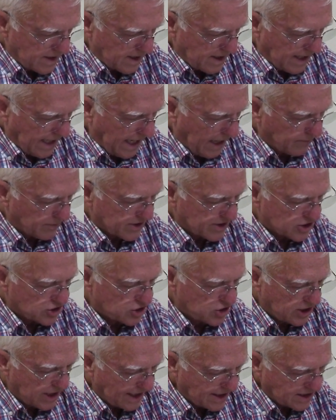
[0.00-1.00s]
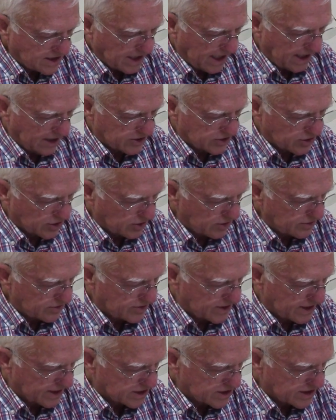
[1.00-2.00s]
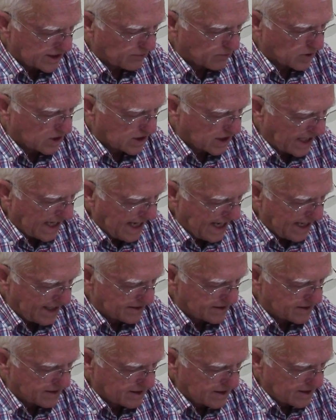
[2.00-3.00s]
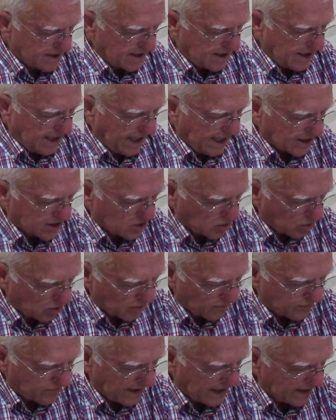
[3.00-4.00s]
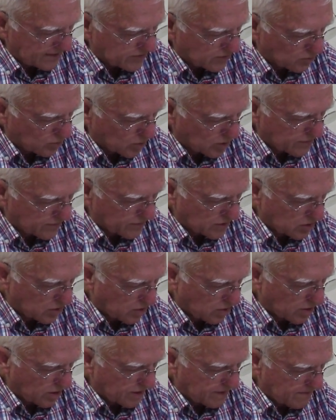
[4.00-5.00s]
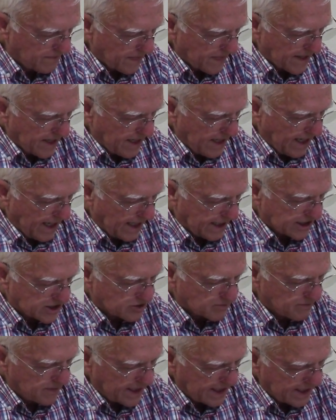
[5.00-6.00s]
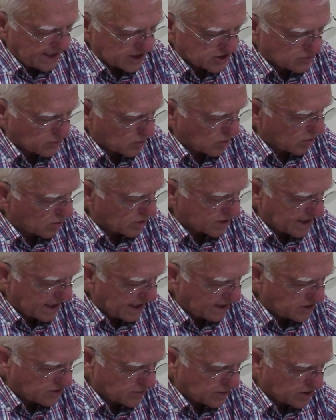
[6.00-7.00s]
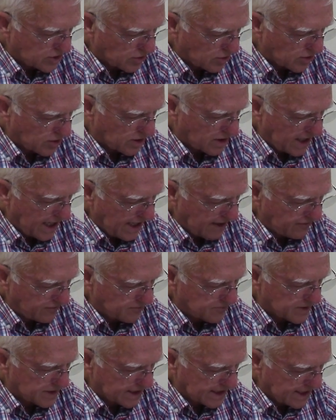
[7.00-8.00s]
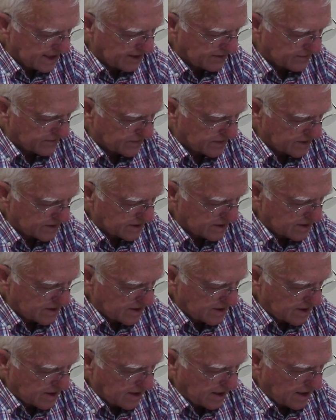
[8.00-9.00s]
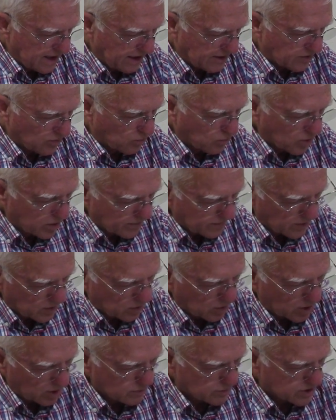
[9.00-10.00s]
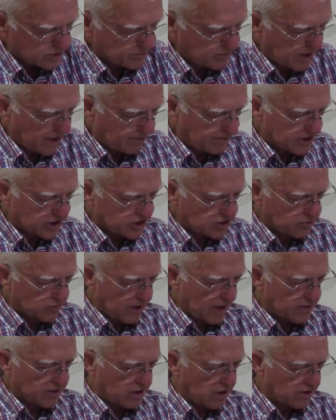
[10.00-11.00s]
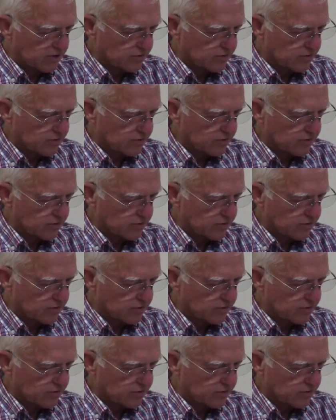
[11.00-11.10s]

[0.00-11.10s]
And when the Gentiles heard this, they were glad and glorified the word of the Lord, and as many as were ordained to eternal life believed. And the word of the Lord was published throughout all the